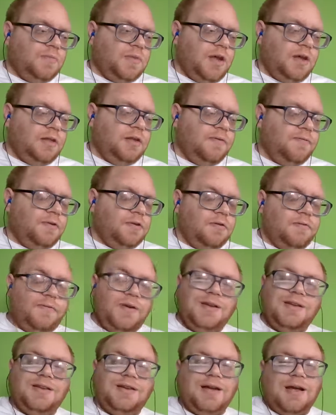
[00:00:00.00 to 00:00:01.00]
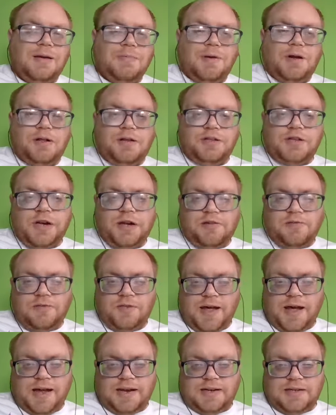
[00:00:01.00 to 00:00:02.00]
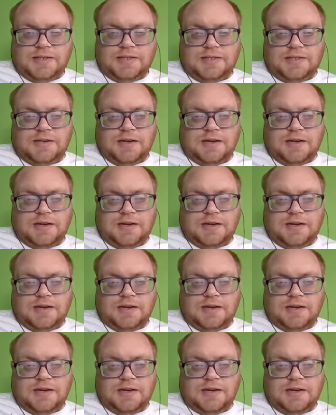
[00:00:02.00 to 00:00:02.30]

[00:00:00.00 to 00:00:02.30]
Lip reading: and they feel offended, I apologize for that.